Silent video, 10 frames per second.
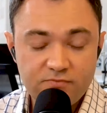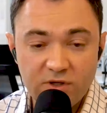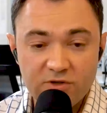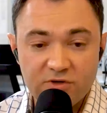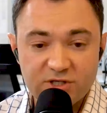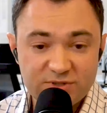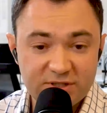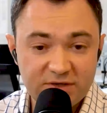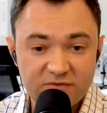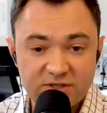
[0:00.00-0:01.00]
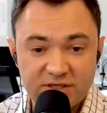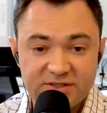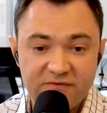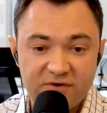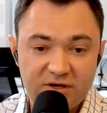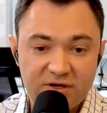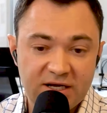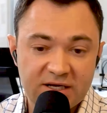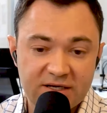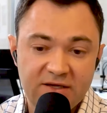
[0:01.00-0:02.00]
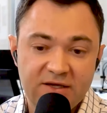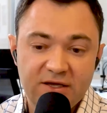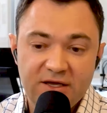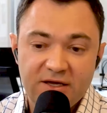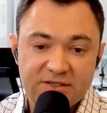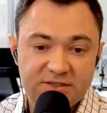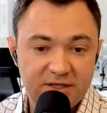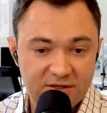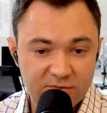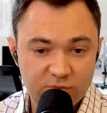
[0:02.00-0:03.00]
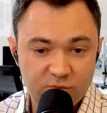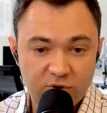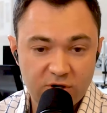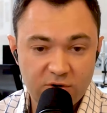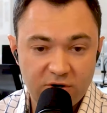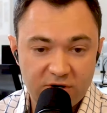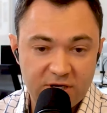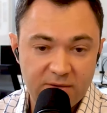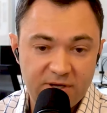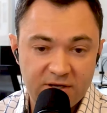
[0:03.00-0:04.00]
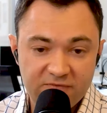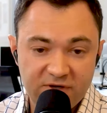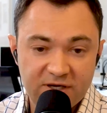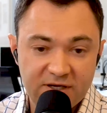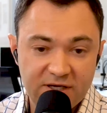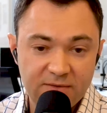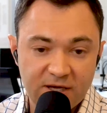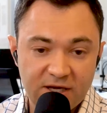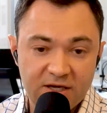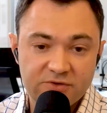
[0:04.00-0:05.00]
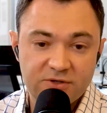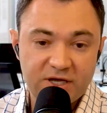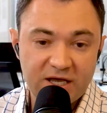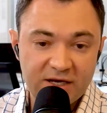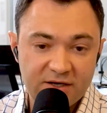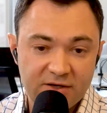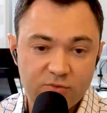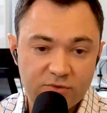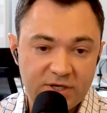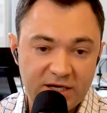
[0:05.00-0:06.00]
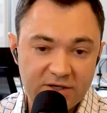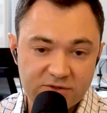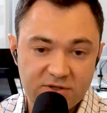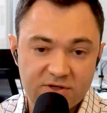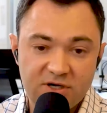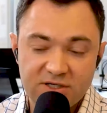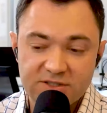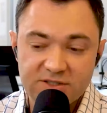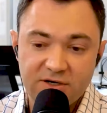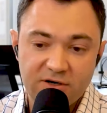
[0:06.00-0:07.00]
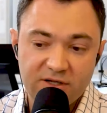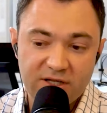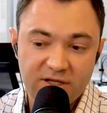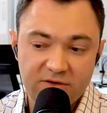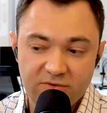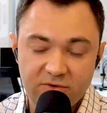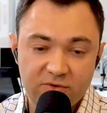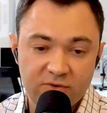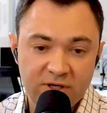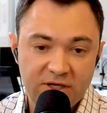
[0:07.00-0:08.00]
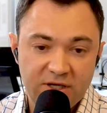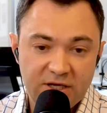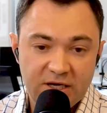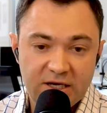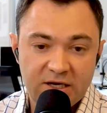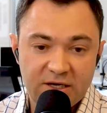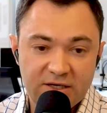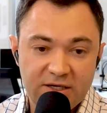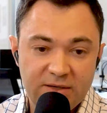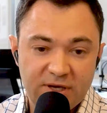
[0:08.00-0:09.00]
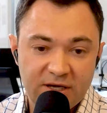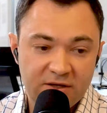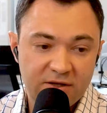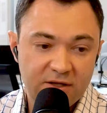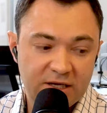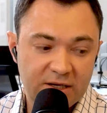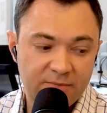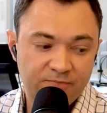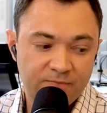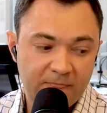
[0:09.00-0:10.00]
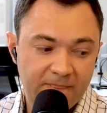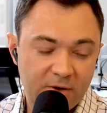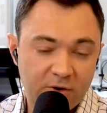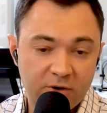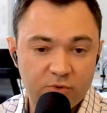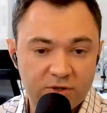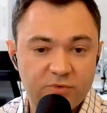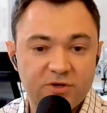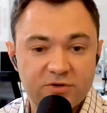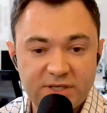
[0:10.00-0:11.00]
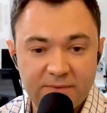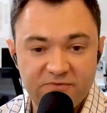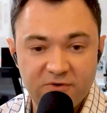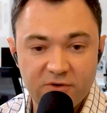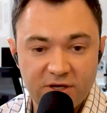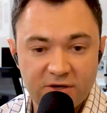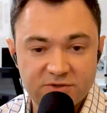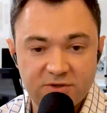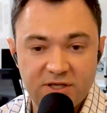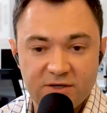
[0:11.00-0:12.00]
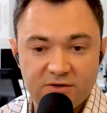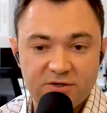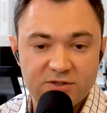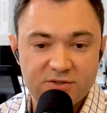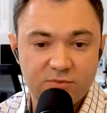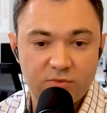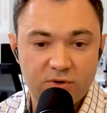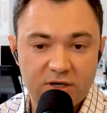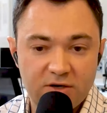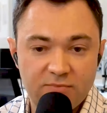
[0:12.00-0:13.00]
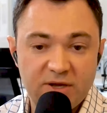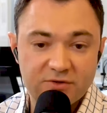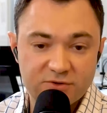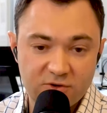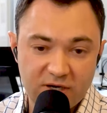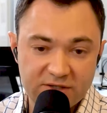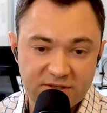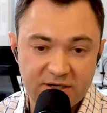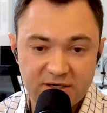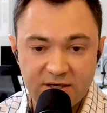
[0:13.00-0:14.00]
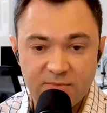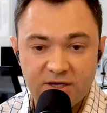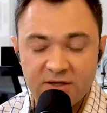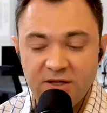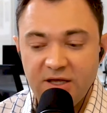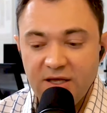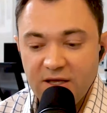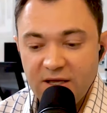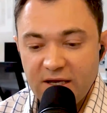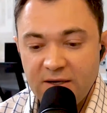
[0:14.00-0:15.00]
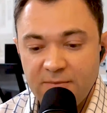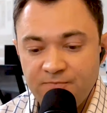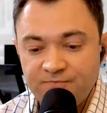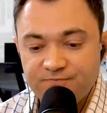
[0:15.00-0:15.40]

Christmas Eve, it was like 7 o'clock. I see the work order come in via email. So again, not using the call center, and then through an email, or we use AppFolio. So then it's a maintenance request, not an email. And